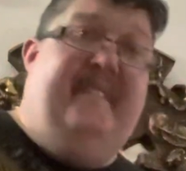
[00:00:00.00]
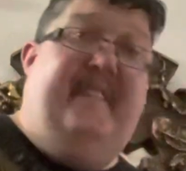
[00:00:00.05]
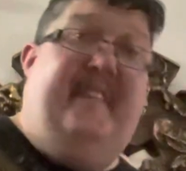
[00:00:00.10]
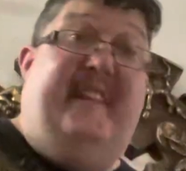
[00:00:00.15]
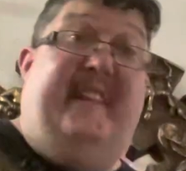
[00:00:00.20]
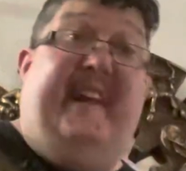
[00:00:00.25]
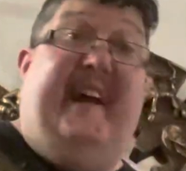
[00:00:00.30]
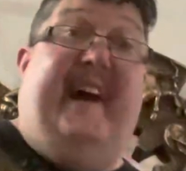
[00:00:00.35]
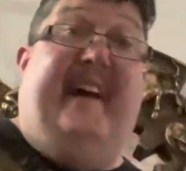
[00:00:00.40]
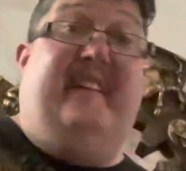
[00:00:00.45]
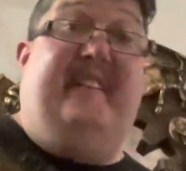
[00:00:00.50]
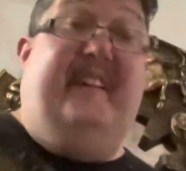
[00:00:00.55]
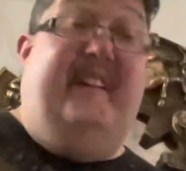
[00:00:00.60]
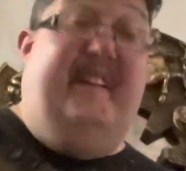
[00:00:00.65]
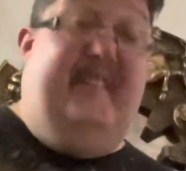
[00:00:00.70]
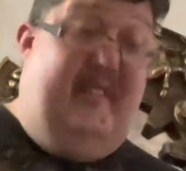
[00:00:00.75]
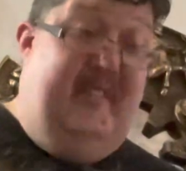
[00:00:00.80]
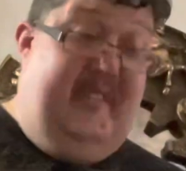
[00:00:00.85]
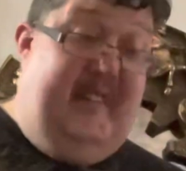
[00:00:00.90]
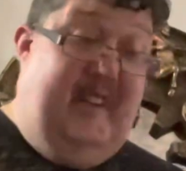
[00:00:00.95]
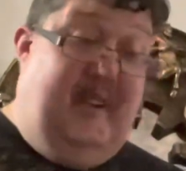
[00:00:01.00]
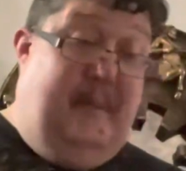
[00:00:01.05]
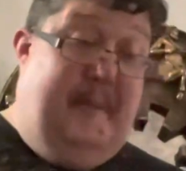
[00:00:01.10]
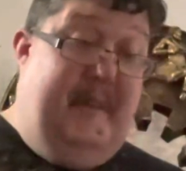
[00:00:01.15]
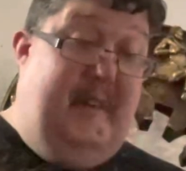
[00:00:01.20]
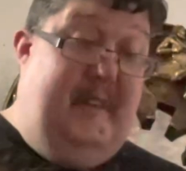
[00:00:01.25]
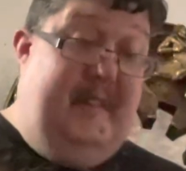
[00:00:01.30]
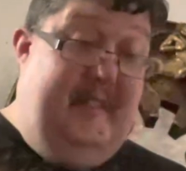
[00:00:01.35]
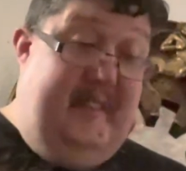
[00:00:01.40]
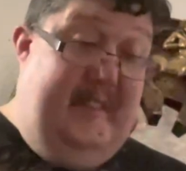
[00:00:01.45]
That, ladies and
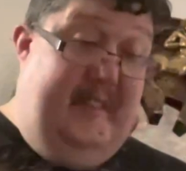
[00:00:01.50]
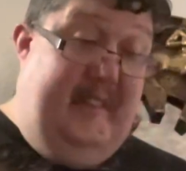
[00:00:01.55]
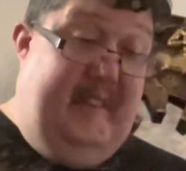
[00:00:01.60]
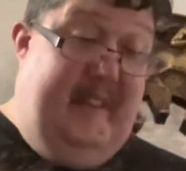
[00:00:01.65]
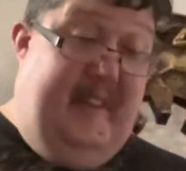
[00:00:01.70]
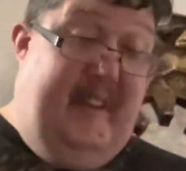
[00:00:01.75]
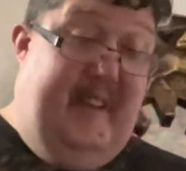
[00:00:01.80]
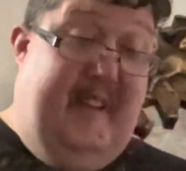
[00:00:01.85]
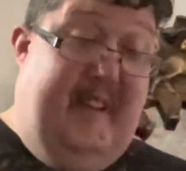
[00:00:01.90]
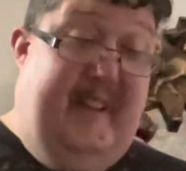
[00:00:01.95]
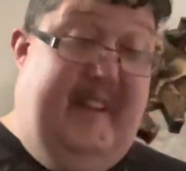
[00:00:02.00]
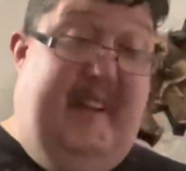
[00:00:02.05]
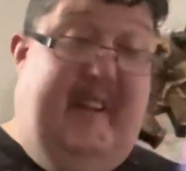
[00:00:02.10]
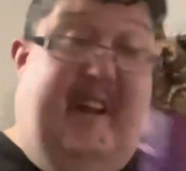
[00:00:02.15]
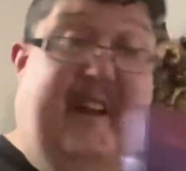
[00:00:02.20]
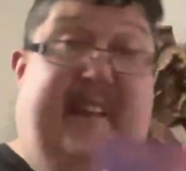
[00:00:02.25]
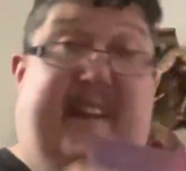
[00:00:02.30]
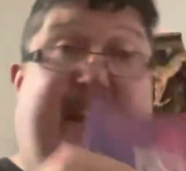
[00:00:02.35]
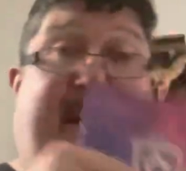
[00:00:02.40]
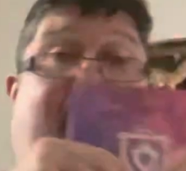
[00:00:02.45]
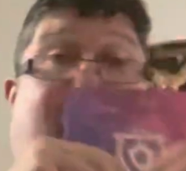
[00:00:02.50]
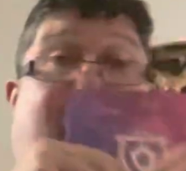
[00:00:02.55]
gentlemen, and I can't